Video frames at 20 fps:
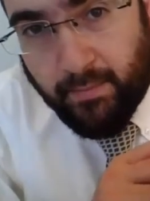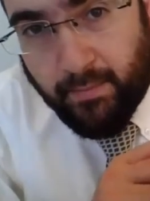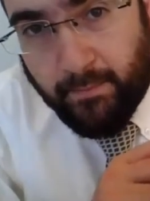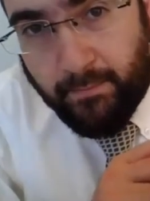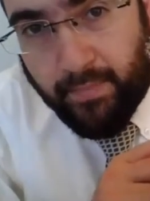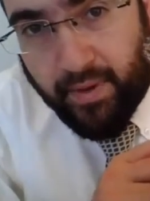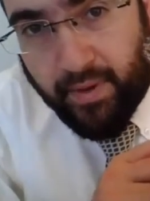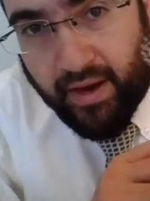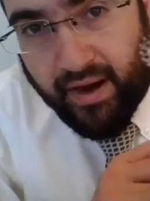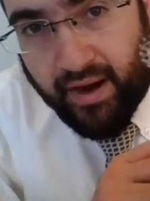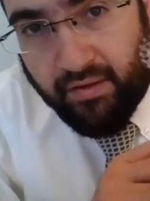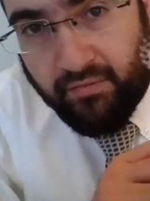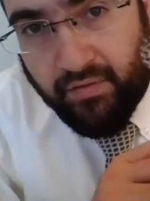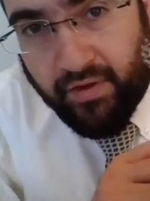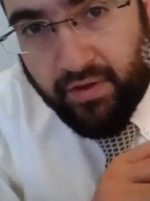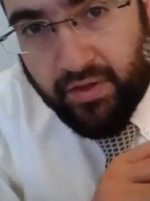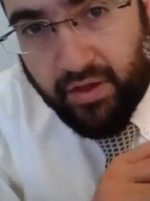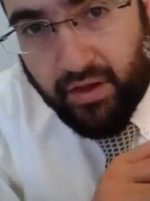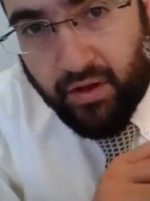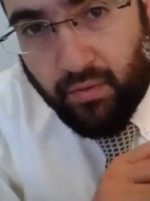But
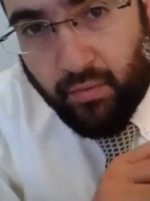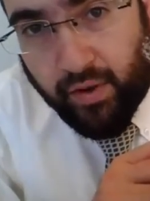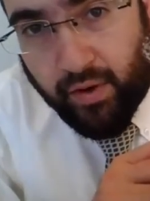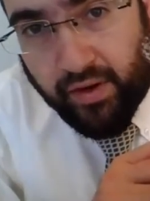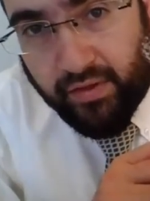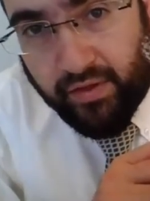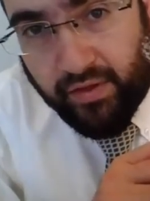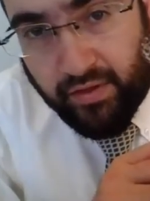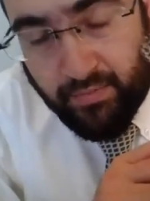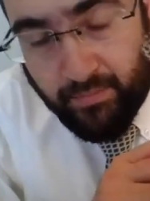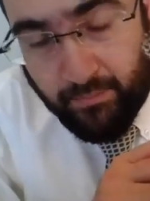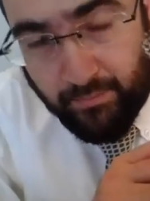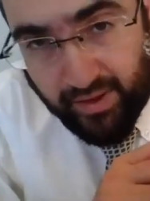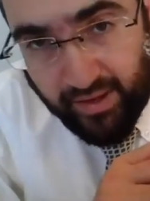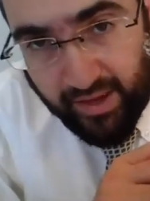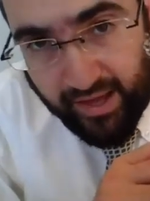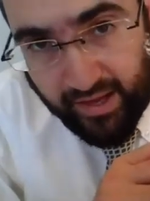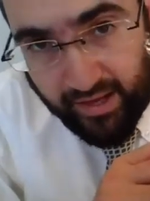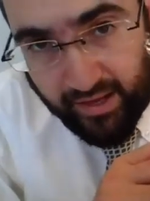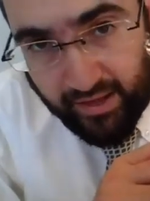every single one of these
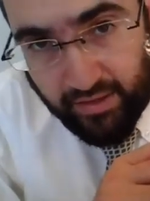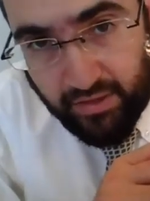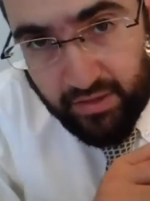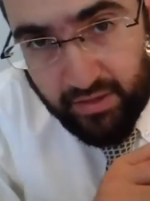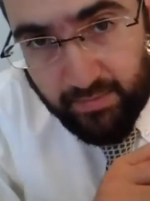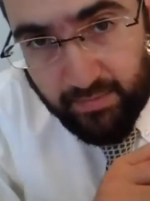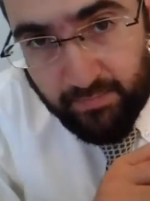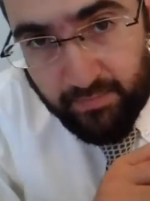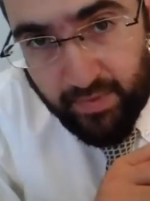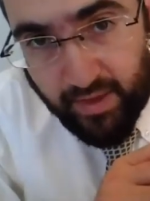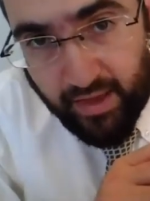blades